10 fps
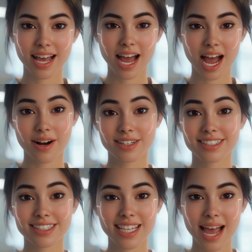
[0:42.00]
How does
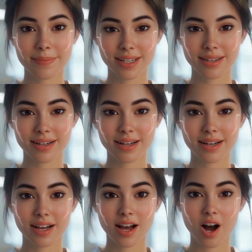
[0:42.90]
this happen?
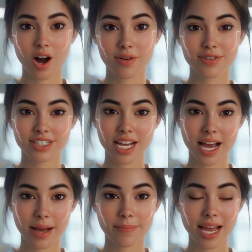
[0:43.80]
Over
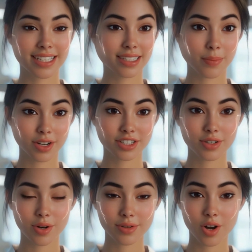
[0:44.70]
time, as a person
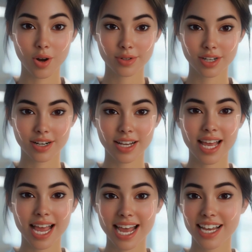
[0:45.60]
grows older,
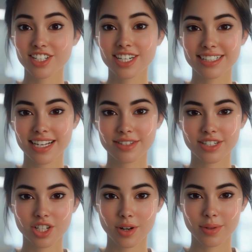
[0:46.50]
aging cells
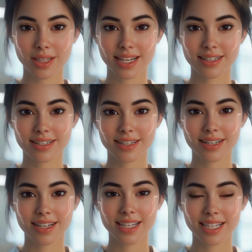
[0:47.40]
accumulate.
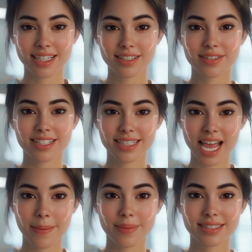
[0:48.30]
Either this
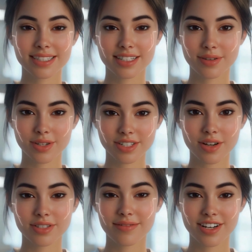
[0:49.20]
happens as a
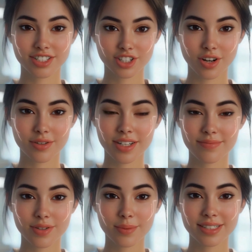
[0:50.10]
result of external
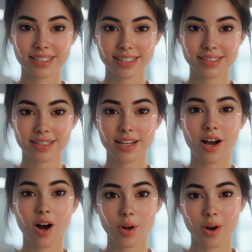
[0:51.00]
influences,
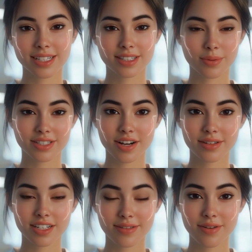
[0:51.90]
or as a
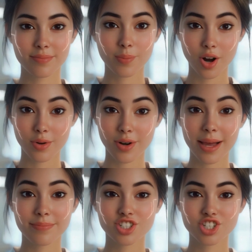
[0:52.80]
result of
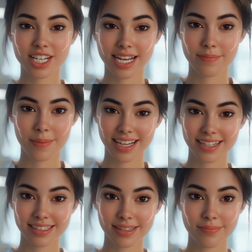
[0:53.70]
programmed genetic
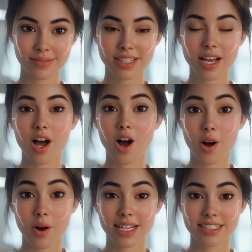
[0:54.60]
mechanisms,
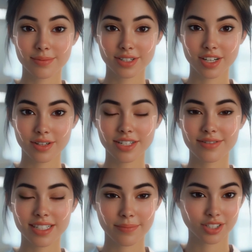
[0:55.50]
or as a result of
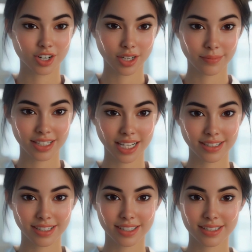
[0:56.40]
some
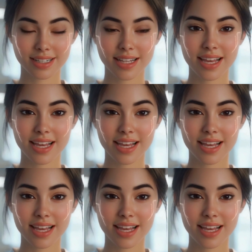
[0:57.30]
circumstances.